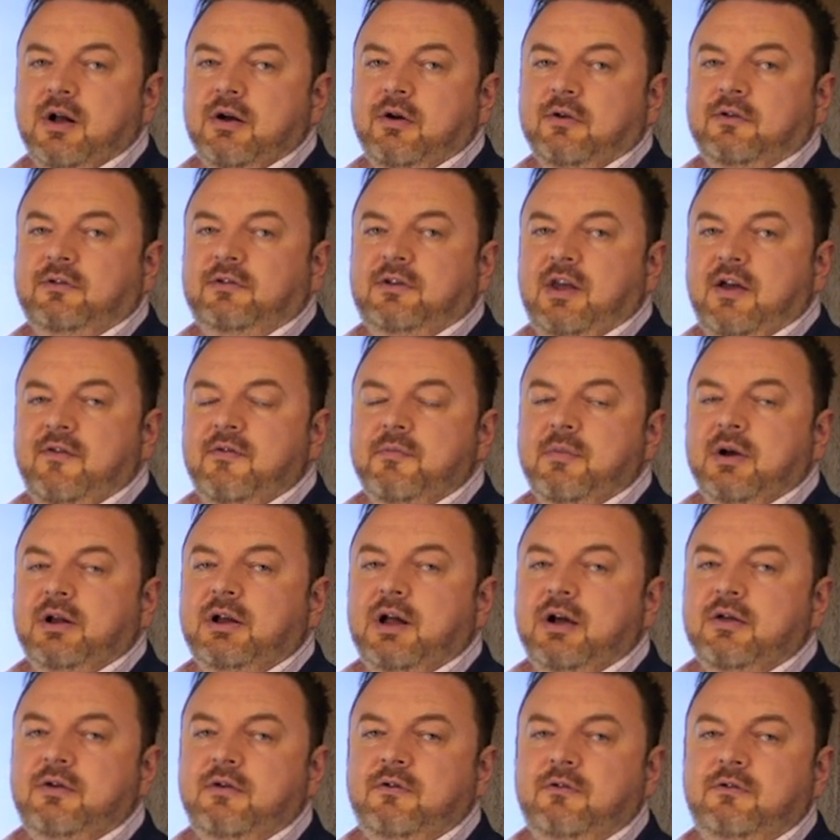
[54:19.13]
I got Stephen
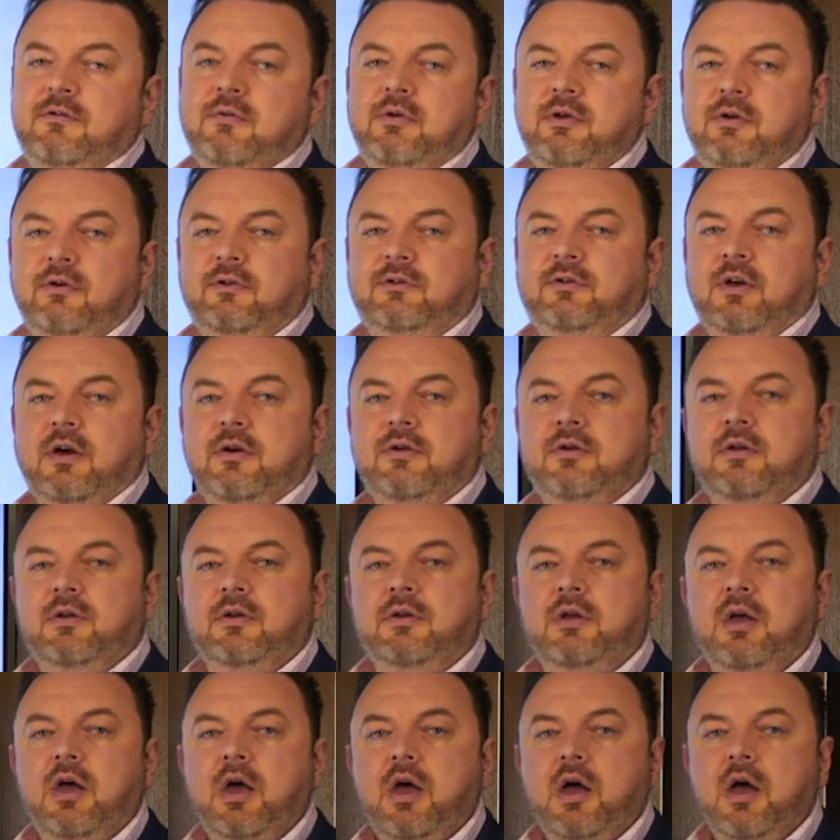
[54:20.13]
McClutchie to do a new
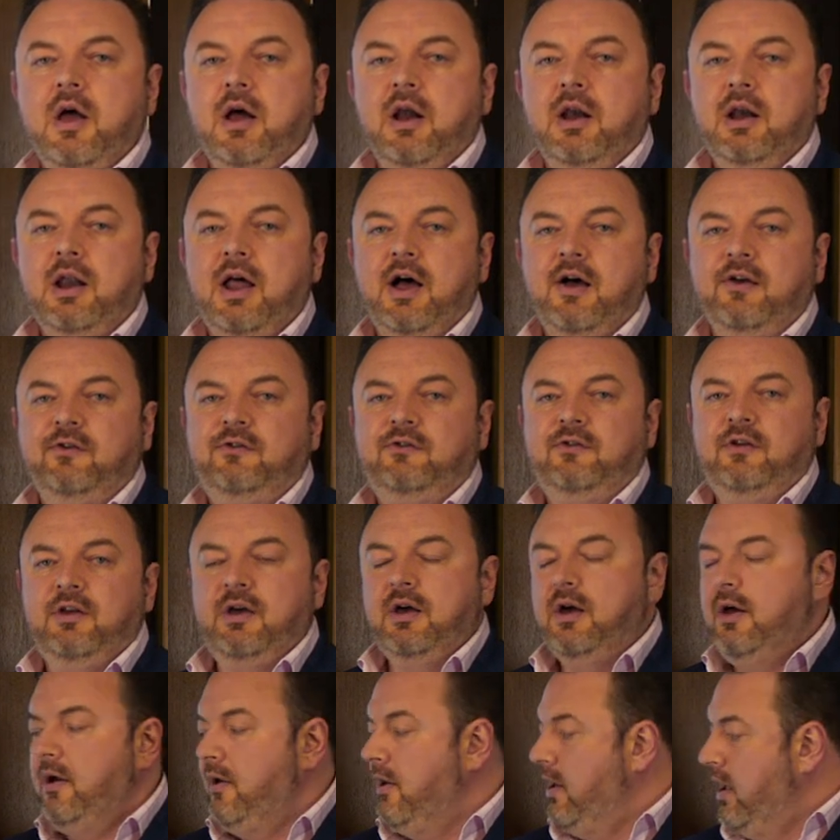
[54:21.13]
section last
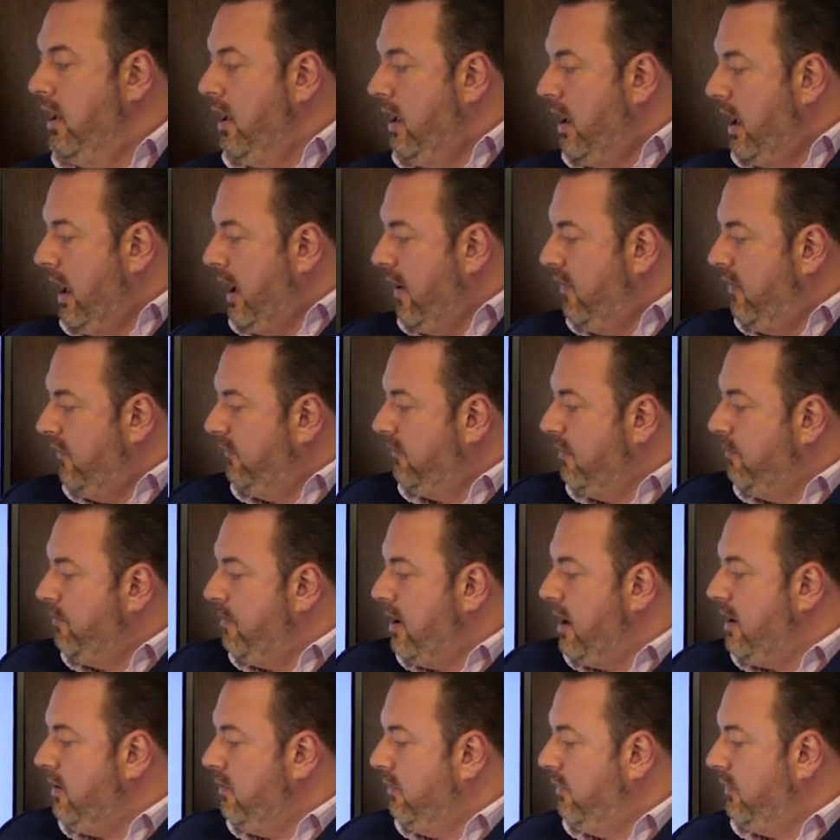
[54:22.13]
year. And there's a
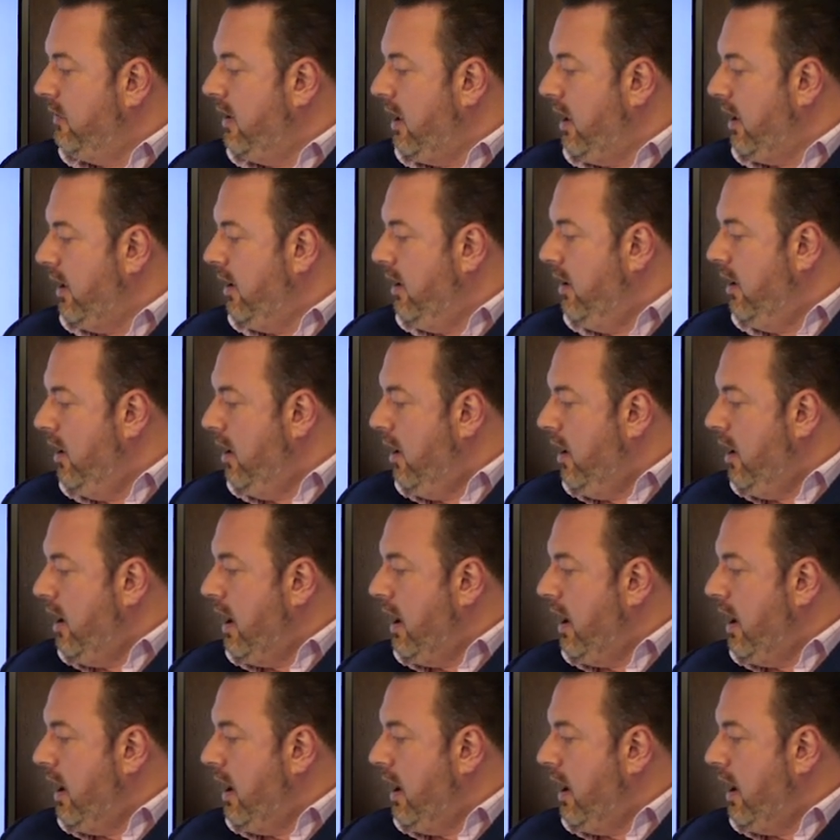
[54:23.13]
manual there.